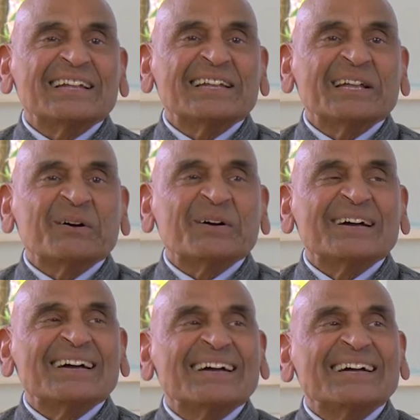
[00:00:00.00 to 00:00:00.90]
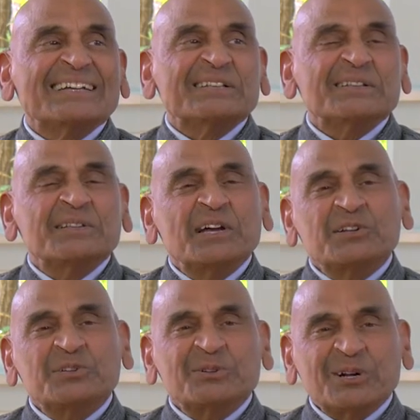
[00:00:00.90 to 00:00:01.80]
Now, that
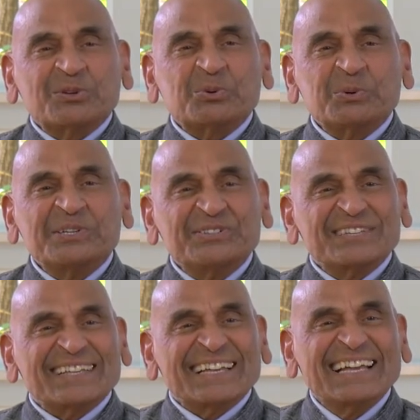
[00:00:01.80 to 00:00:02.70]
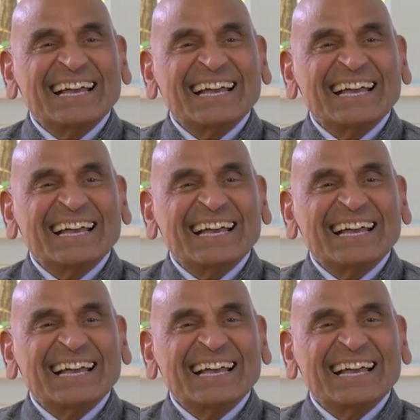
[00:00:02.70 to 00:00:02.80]
is not so easy.